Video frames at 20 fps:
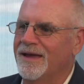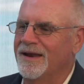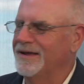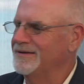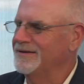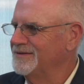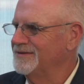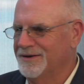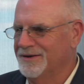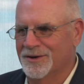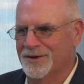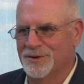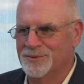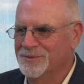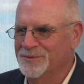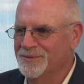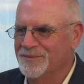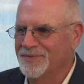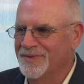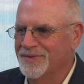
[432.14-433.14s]
And I said no.
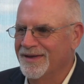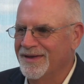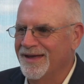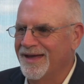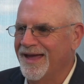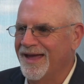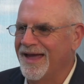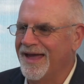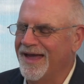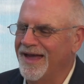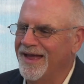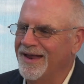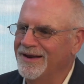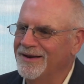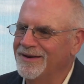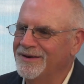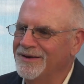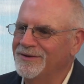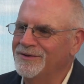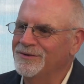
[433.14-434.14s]

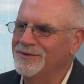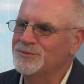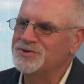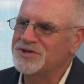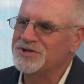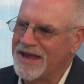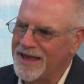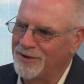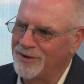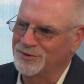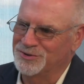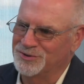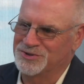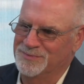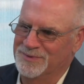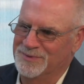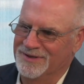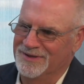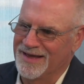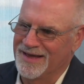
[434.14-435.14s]
And you challenged
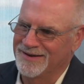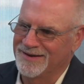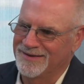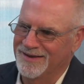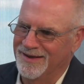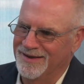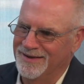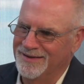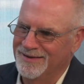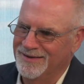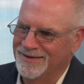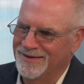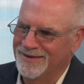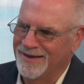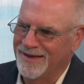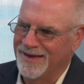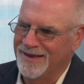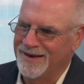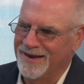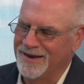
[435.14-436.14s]
me that day.
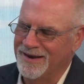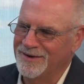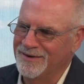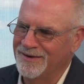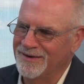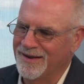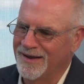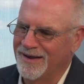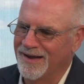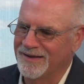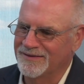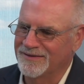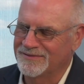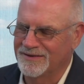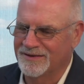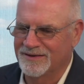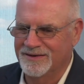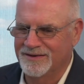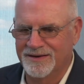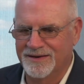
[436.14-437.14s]
And then I
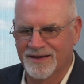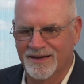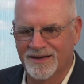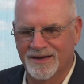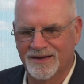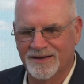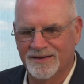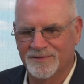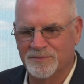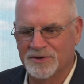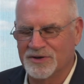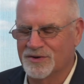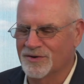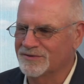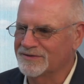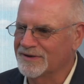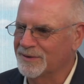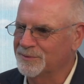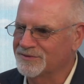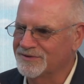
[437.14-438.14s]
said,
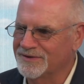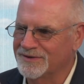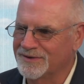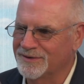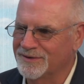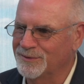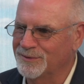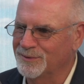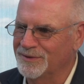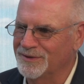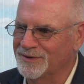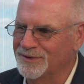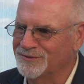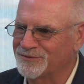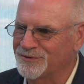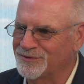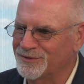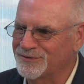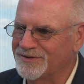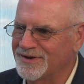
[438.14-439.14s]
because I was into doing these
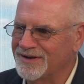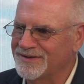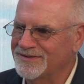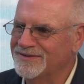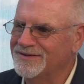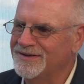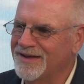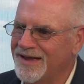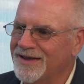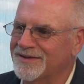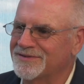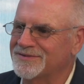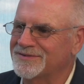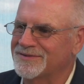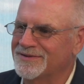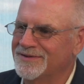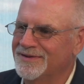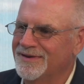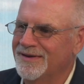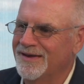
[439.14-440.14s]
first, and I said
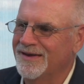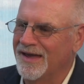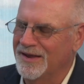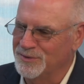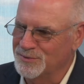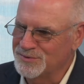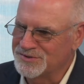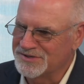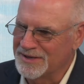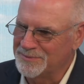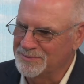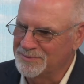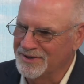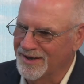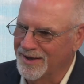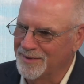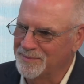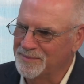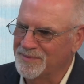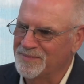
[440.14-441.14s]
yes. And you set me
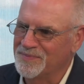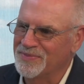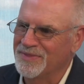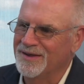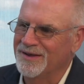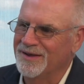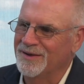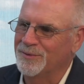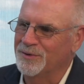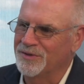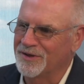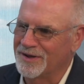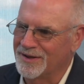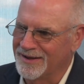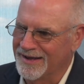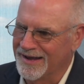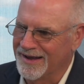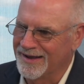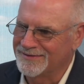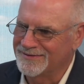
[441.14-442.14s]
up with a
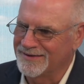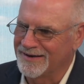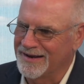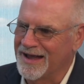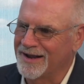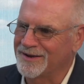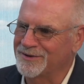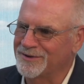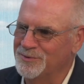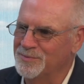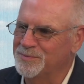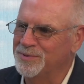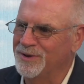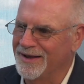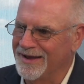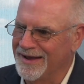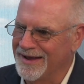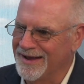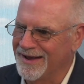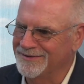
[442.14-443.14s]
class at Act 2
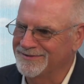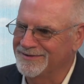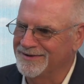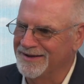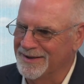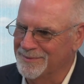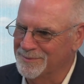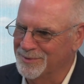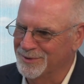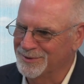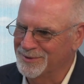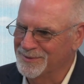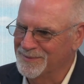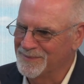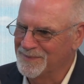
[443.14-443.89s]
Playhouse in Ambler.